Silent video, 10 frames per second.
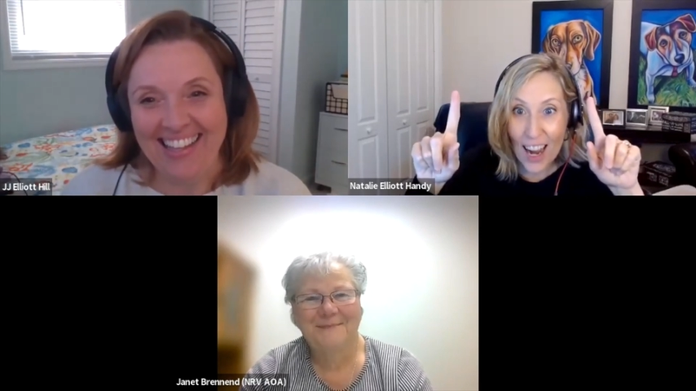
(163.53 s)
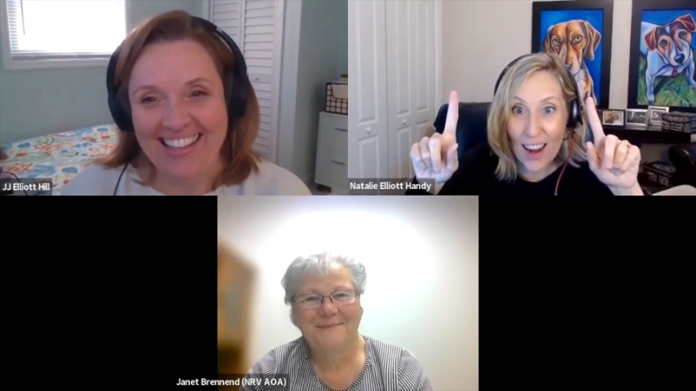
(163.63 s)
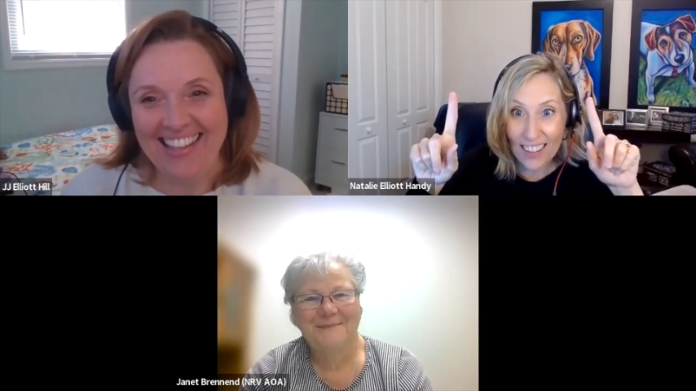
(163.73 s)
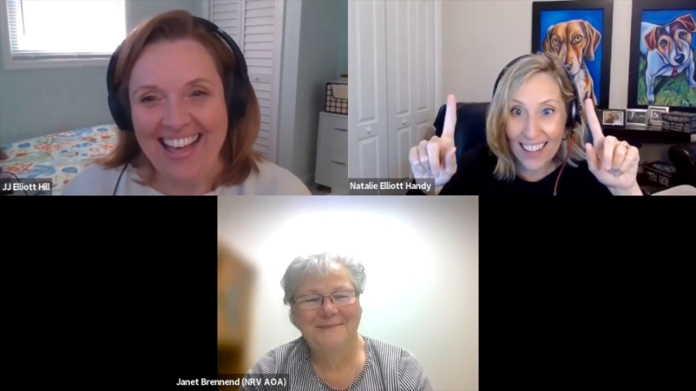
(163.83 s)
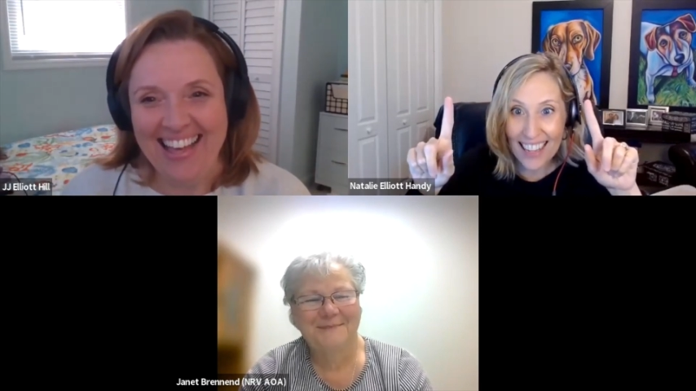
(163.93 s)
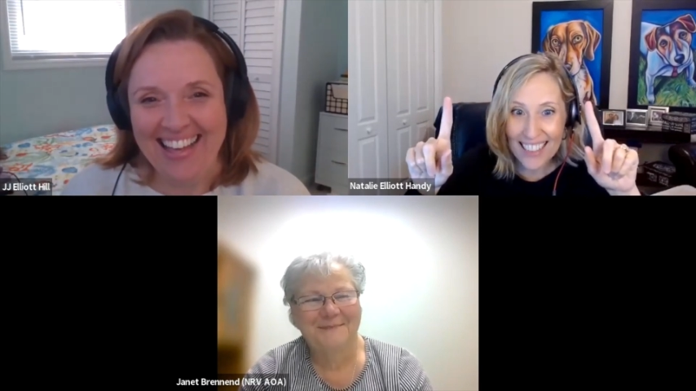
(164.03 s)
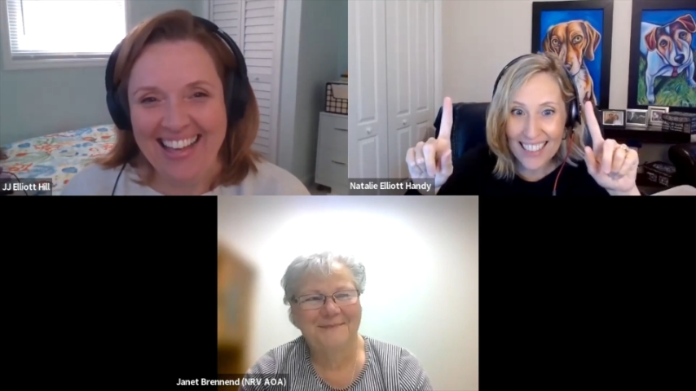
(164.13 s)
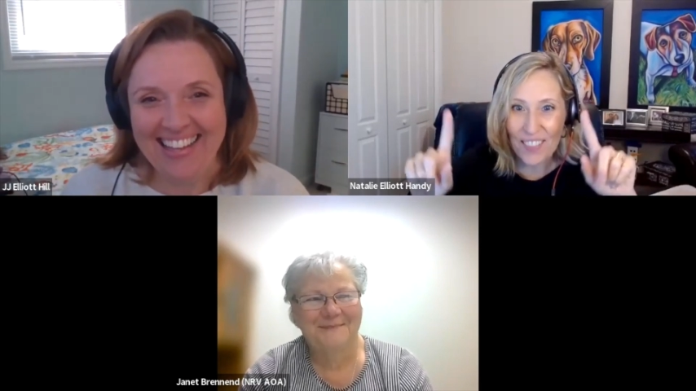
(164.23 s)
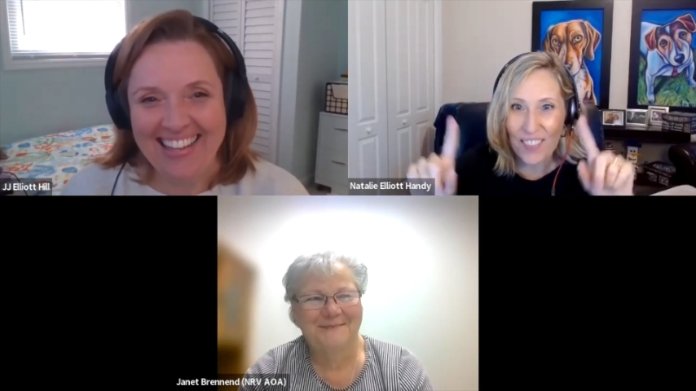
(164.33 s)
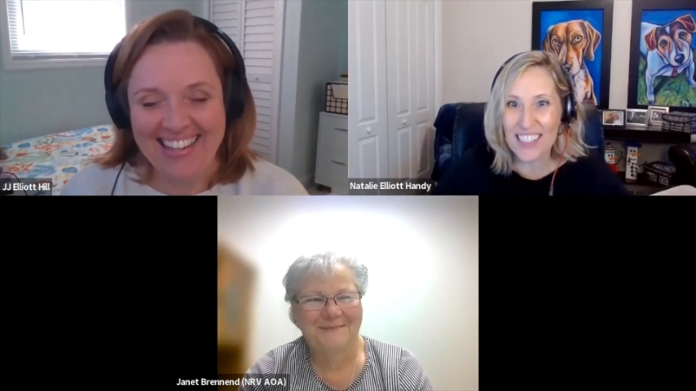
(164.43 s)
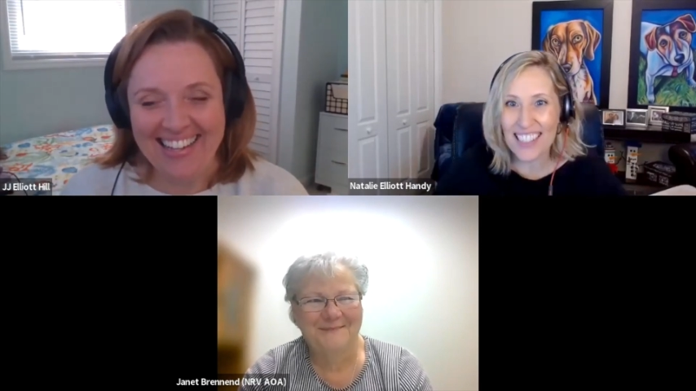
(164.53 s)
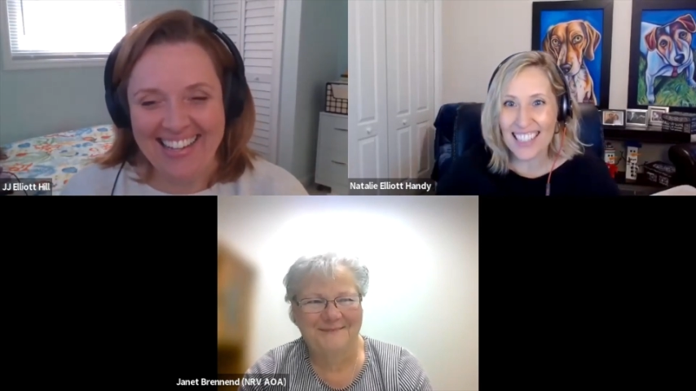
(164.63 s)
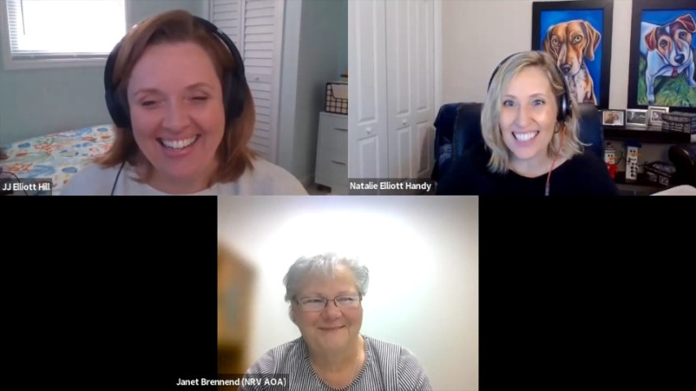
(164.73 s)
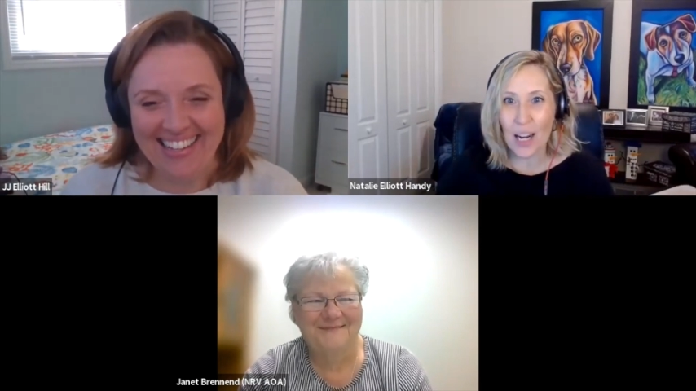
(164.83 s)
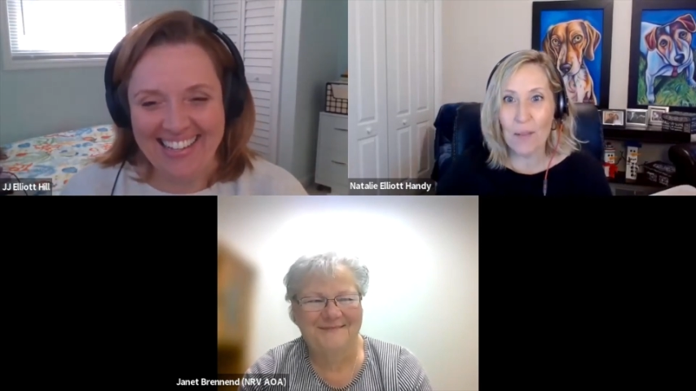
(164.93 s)
Speaker 1: our last
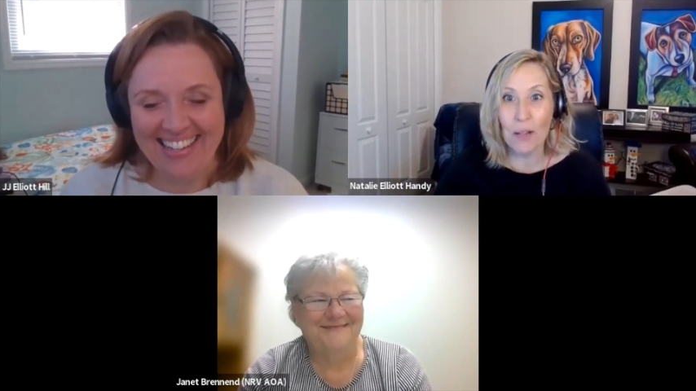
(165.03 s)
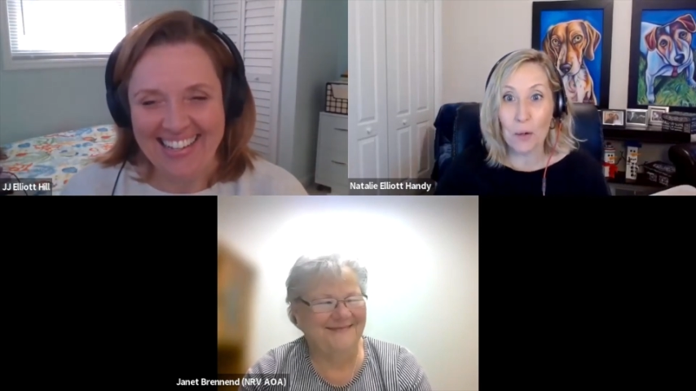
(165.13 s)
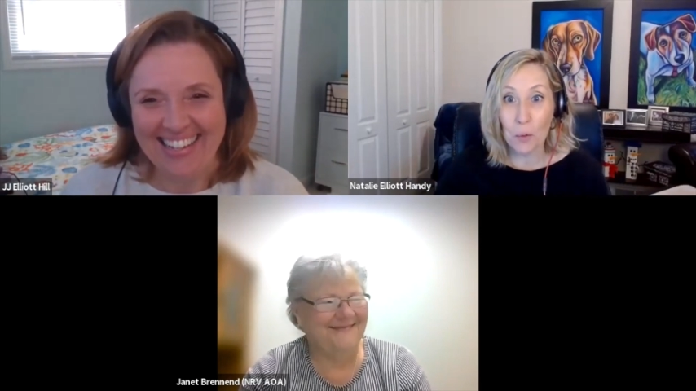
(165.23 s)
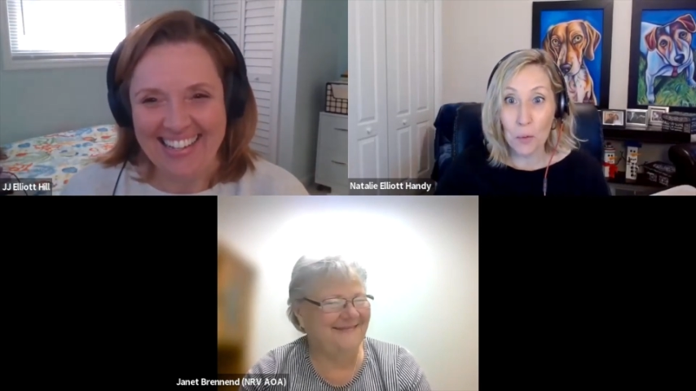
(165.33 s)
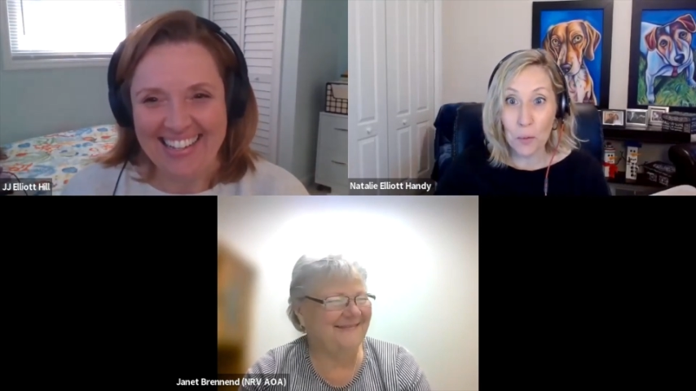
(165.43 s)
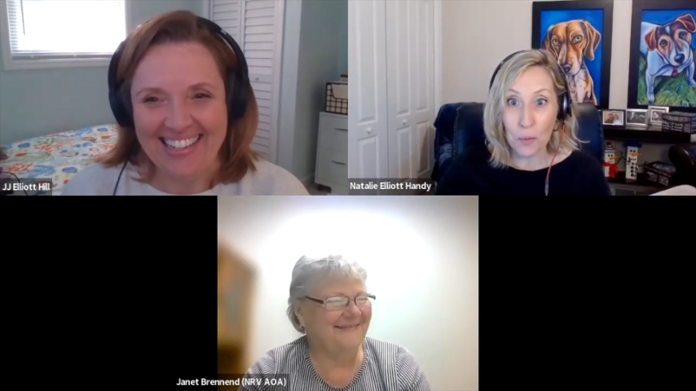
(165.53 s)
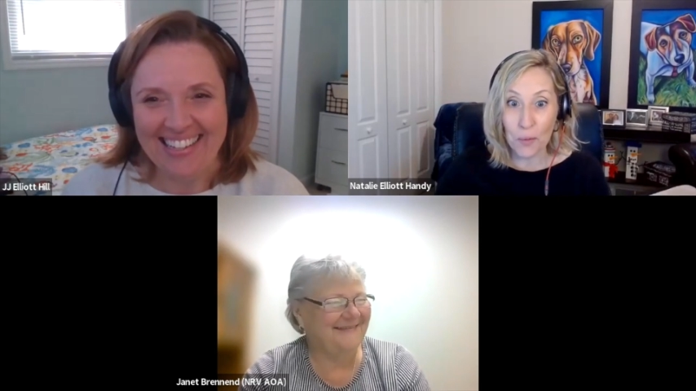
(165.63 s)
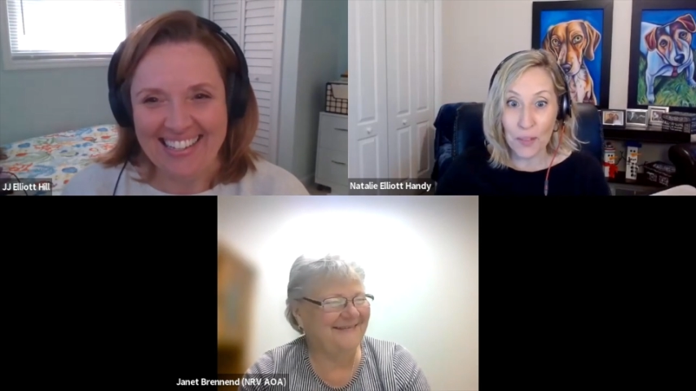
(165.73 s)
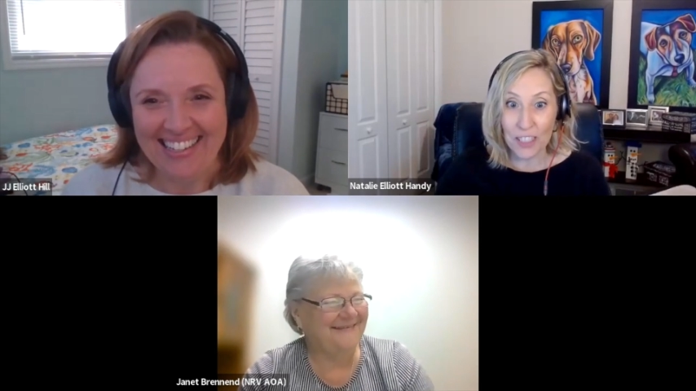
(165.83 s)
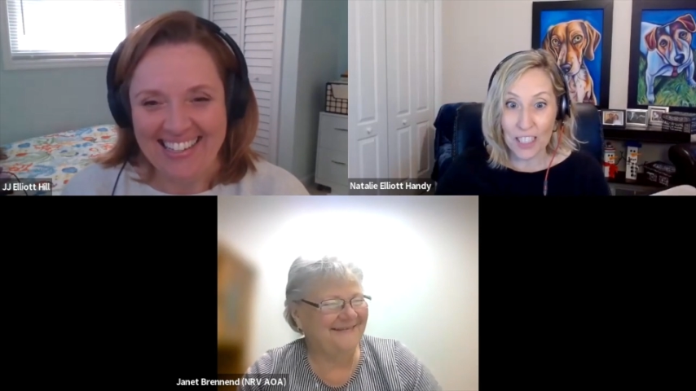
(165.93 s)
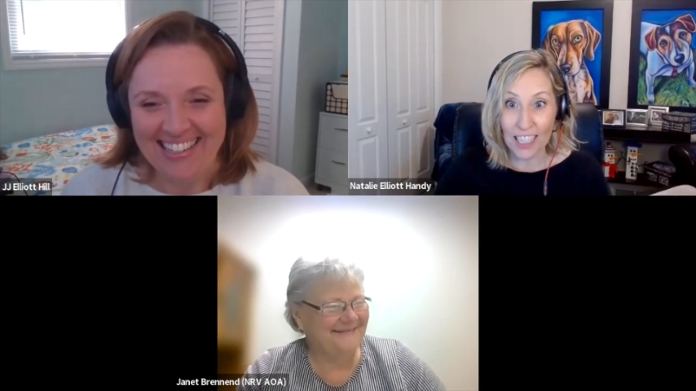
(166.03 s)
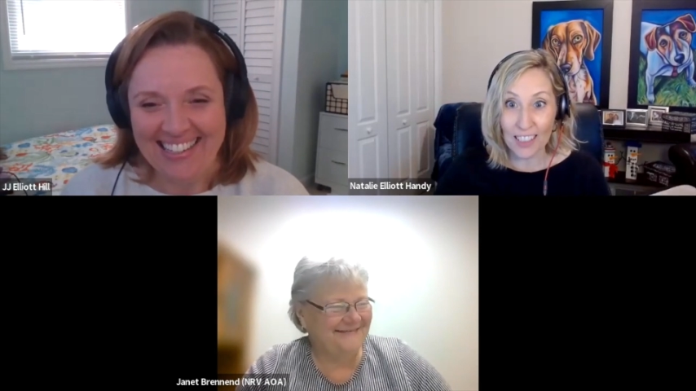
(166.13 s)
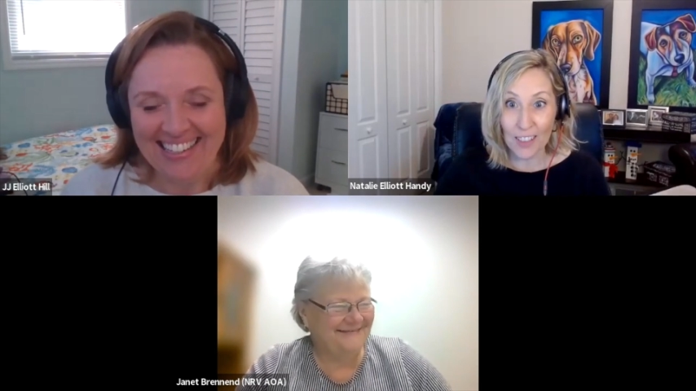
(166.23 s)
conversation. I'm like, ooh, when Janet